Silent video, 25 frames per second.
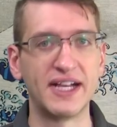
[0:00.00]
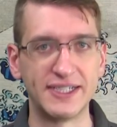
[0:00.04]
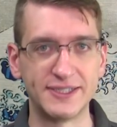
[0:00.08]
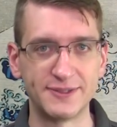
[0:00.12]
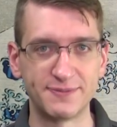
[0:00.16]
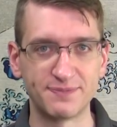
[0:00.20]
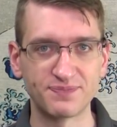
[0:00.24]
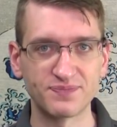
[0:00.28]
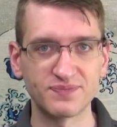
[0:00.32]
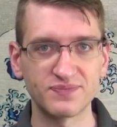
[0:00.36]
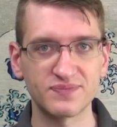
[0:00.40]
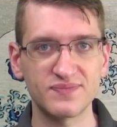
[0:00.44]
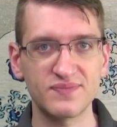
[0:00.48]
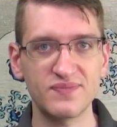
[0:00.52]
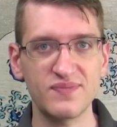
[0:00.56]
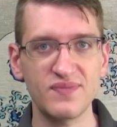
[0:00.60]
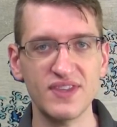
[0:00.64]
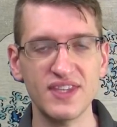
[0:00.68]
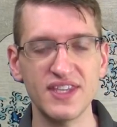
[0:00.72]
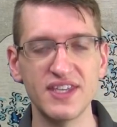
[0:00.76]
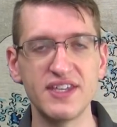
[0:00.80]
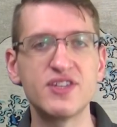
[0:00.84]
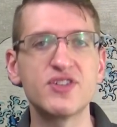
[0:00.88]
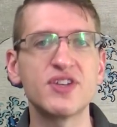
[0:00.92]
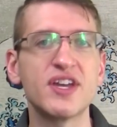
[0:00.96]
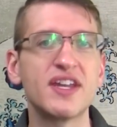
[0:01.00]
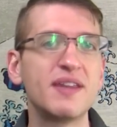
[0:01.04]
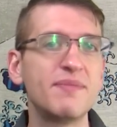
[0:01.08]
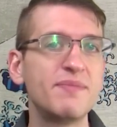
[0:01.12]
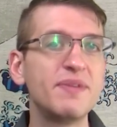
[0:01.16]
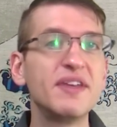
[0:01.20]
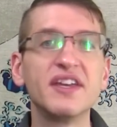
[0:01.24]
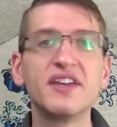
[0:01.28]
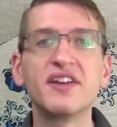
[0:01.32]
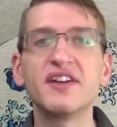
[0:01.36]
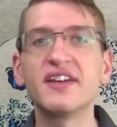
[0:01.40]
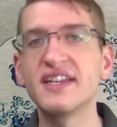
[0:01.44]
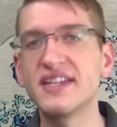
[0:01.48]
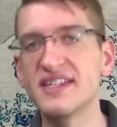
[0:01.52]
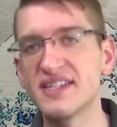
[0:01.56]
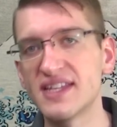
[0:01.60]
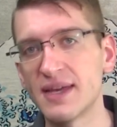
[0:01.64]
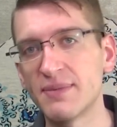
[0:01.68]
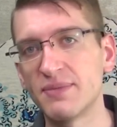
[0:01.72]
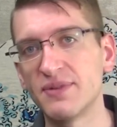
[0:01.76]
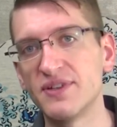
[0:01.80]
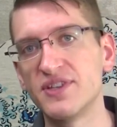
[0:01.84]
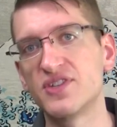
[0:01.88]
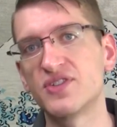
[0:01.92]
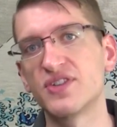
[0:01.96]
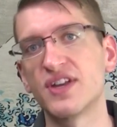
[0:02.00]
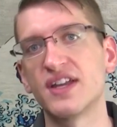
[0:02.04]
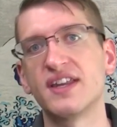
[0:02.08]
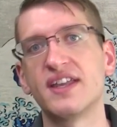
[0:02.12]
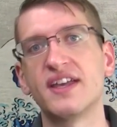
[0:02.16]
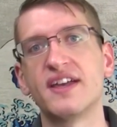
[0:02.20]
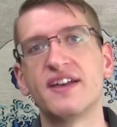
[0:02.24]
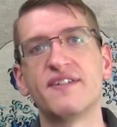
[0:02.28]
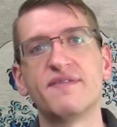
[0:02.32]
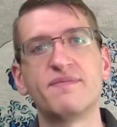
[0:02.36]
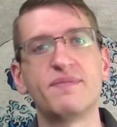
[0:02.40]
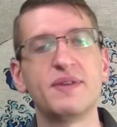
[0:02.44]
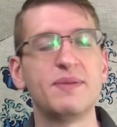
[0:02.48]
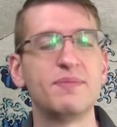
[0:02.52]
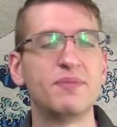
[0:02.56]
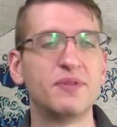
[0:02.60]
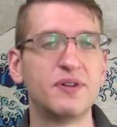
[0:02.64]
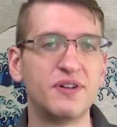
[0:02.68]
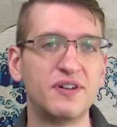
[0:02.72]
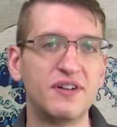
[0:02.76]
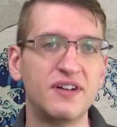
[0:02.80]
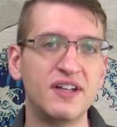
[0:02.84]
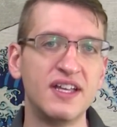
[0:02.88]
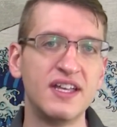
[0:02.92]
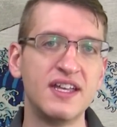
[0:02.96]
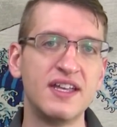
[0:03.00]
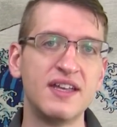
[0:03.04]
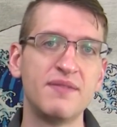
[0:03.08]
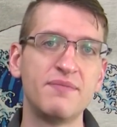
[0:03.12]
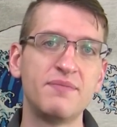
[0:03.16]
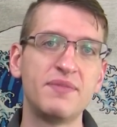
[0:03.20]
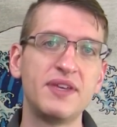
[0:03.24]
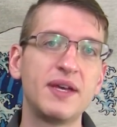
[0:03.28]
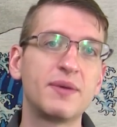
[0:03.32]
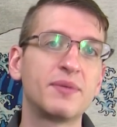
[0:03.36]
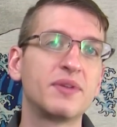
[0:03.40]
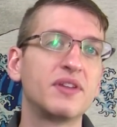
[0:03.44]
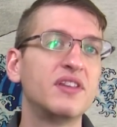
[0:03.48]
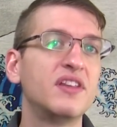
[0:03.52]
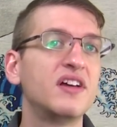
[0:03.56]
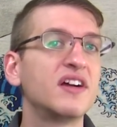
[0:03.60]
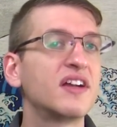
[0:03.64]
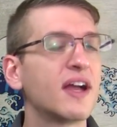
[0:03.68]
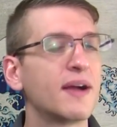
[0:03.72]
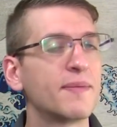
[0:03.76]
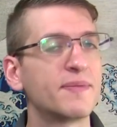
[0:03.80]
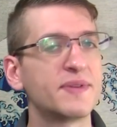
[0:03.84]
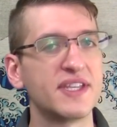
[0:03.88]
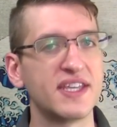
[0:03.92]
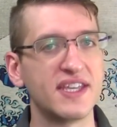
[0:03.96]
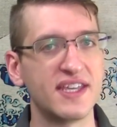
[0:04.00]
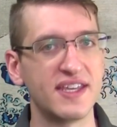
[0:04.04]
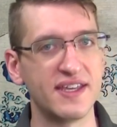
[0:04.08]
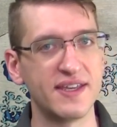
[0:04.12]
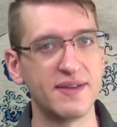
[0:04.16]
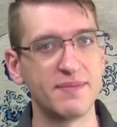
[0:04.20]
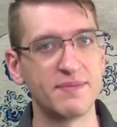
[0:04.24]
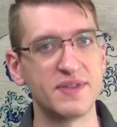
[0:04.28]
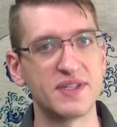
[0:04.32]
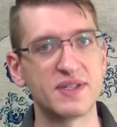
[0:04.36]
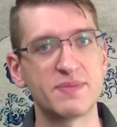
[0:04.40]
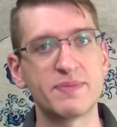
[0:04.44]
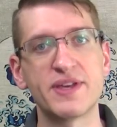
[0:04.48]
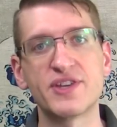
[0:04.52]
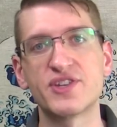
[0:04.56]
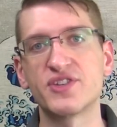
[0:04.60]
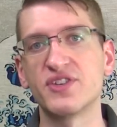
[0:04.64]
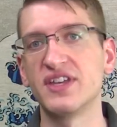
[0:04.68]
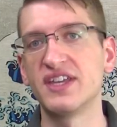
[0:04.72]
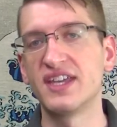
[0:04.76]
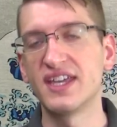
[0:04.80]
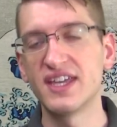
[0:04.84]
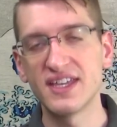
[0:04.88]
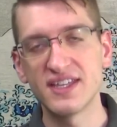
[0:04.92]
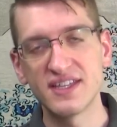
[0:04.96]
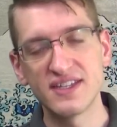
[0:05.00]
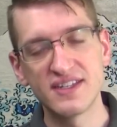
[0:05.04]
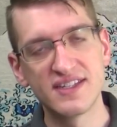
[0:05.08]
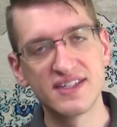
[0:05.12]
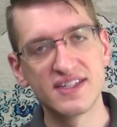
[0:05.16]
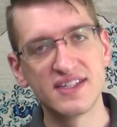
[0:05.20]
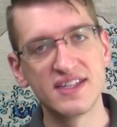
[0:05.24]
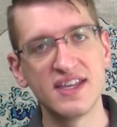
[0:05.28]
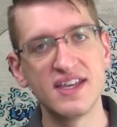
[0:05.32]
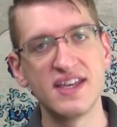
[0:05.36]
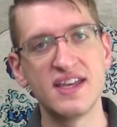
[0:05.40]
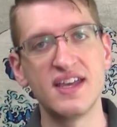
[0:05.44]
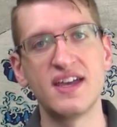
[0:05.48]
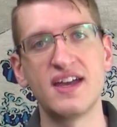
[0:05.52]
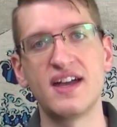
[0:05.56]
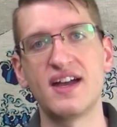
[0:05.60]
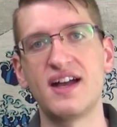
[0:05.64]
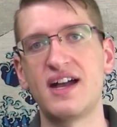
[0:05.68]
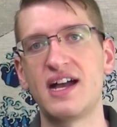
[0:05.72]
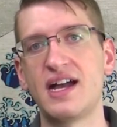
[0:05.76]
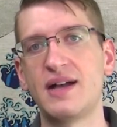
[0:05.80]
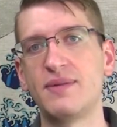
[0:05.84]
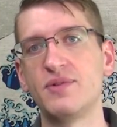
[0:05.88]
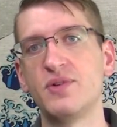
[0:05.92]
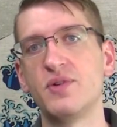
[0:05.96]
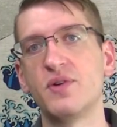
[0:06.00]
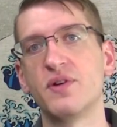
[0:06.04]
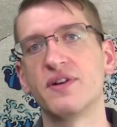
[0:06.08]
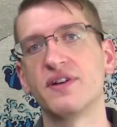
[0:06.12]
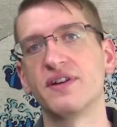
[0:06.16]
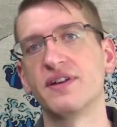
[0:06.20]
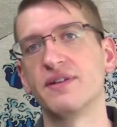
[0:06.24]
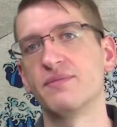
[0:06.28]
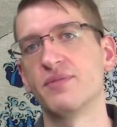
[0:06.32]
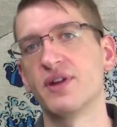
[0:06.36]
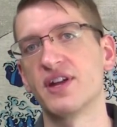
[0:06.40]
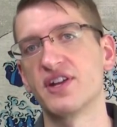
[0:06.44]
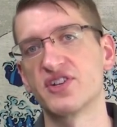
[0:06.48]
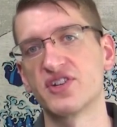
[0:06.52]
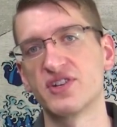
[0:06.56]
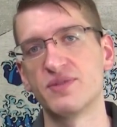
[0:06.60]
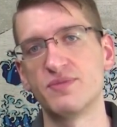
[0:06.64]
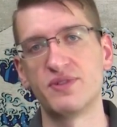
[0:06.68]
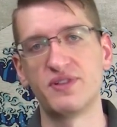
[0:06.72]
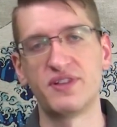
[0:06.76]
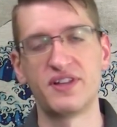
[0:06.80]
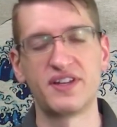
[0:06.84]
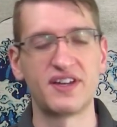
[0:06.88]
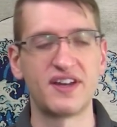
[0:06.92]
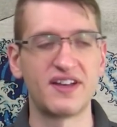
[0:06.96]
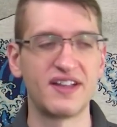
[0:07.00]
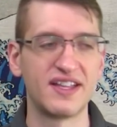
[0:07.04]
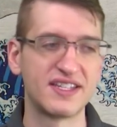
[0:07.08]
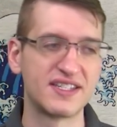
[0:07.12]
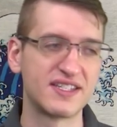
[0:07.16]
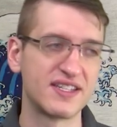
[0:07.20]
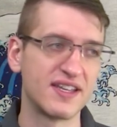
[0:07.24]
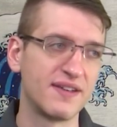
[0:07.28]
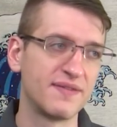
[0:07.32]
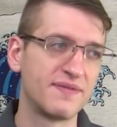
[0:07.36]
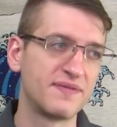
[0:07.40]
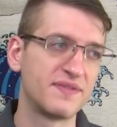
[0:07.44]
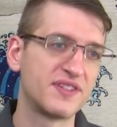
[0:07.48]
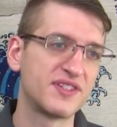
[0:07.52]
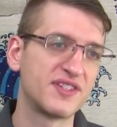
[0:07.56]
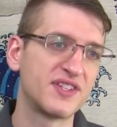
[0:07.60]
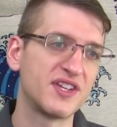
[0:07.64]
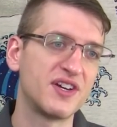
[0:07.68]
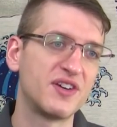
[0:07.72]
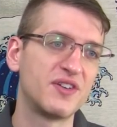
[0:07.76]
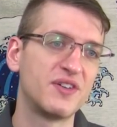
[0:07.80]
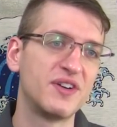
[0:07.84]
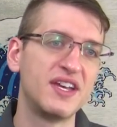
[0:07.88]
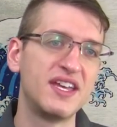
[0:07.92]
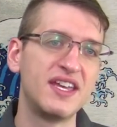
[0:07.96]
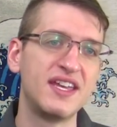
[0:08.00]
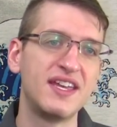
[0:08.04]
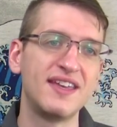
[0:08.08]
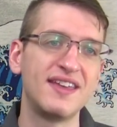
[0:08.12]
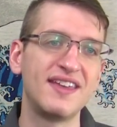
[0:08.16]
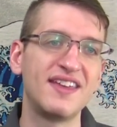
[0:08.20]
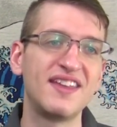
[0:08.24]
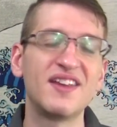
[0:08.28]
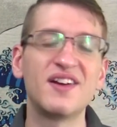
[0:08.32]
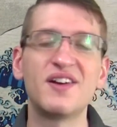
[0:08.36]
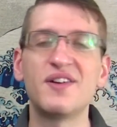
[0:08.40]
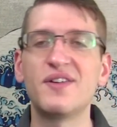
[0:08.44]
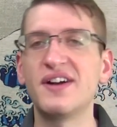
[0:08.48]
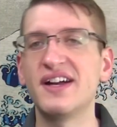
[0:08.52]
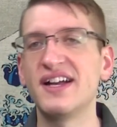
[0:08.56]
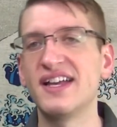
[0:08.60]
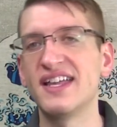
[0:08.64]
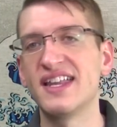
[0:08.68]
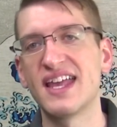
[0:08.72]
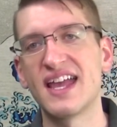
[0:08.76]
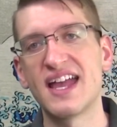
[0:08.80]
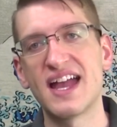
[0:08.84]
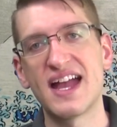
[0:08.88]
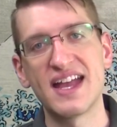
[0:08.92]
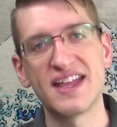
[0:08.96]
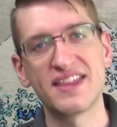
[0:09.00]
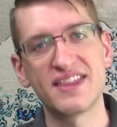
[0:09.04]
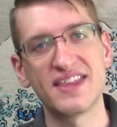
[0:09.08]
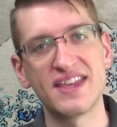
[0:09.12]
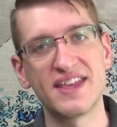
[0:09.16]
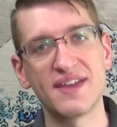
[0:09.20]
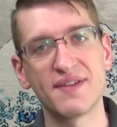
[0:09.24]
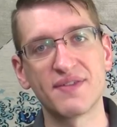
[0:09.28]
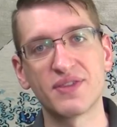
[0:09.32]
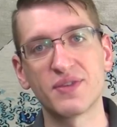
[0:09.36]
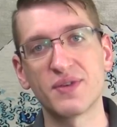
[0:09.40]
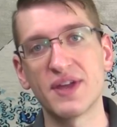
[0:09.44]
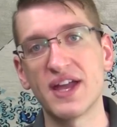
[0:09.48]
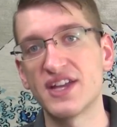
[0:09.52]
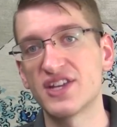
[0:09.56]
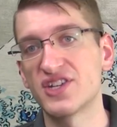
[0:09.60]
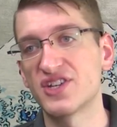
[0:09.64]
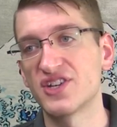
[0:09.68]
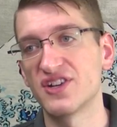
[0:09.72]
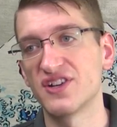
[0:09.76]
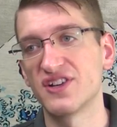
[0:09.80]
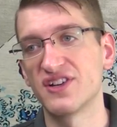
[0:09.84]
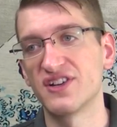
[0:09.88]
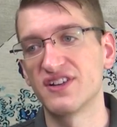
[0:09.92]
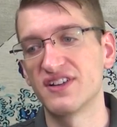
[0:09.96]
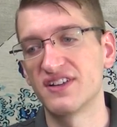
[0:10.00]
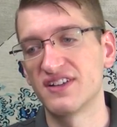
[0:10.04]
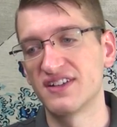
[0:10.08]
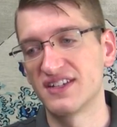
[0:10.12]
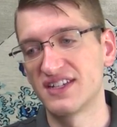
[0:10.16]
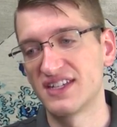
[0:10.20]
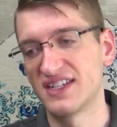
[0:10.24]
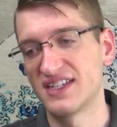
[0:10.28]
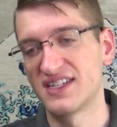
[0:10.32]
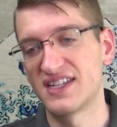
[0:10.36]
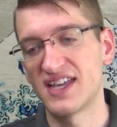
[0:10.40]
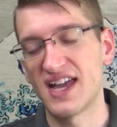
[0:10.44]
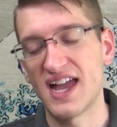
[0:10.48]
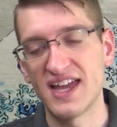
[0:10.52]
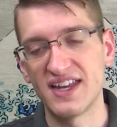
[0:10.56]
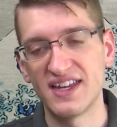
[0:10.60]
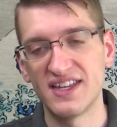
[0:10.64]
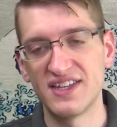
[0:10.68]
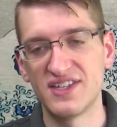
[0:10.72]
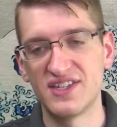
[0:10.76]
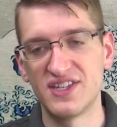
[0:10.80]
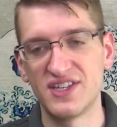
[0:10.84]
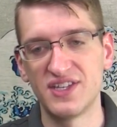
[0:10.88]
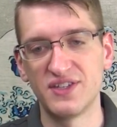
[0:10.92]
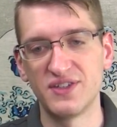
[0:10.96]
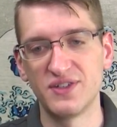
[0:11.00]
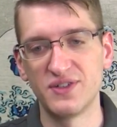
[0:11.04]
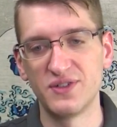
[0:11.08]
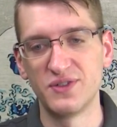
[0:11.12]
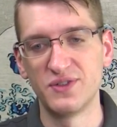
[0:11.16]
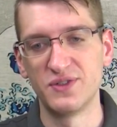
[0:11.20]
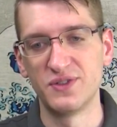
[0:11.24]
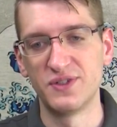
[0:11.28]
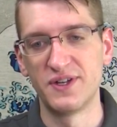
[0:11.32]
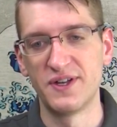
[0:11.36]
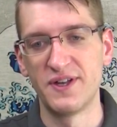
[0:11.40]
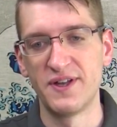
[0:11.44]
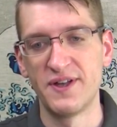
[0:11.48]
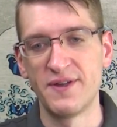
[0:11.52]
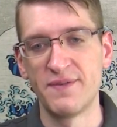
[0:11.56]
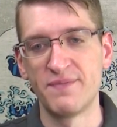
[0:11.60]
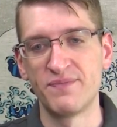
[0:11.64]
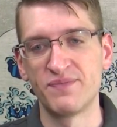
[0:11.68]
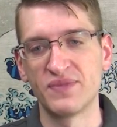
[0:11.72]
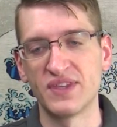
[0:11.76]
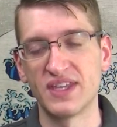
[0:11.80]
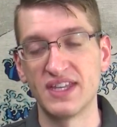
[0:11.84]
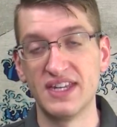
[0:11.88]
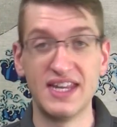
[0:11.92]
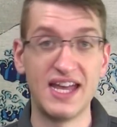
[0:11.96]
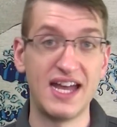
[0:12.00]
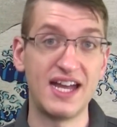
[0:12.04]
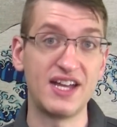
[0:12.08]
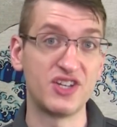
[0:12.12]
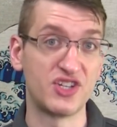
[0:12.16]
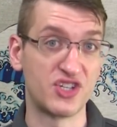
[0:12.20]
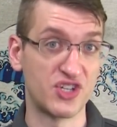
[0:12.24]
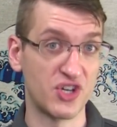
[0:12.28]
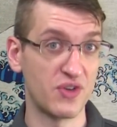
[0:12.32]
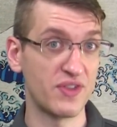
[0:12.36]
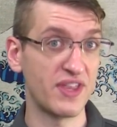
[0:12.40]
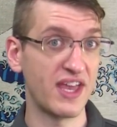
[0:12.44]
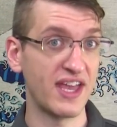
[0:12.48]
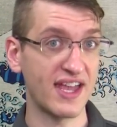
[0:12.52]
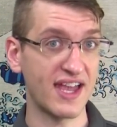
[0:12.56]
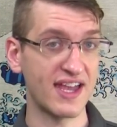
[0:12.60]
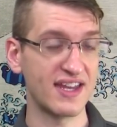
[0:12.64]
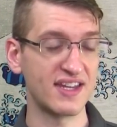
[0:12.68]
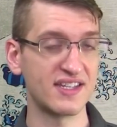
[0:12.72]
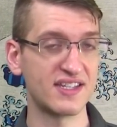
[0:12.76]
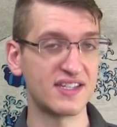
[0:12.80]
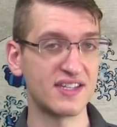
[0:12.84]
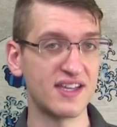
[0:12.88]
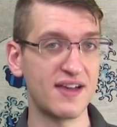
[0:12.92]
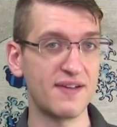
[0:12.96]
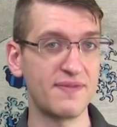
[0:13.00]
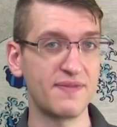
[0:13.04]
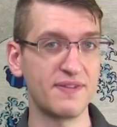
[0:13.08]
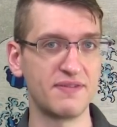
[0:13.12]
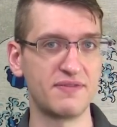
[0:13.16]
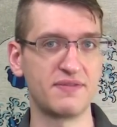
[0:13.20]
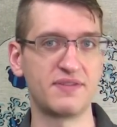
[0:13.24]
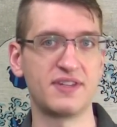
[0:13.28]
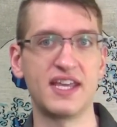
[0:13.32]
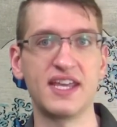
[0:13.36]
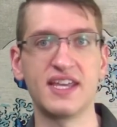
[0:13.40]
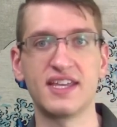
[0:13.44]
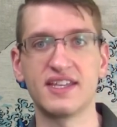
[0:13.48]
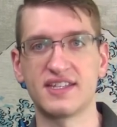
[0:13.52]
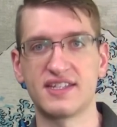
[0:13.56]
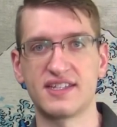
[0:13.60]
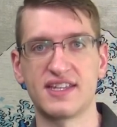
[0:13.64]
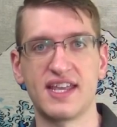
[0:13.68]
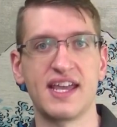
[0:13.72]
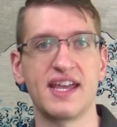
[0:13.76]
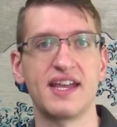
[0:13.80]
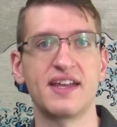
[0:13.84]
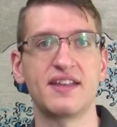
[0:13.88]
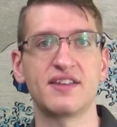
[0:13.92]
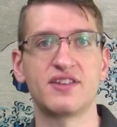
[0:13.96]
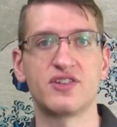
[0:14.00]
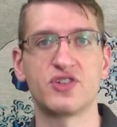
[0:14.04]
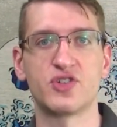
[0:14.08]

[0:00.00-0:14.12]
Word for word: out. He's trying to be a good example. He's trying to have people be able to look up to him, especially kids um, who are impressionable and all that stuff. So, you know what? I think if Thrasher decided to not show that kind of stuff and take a stand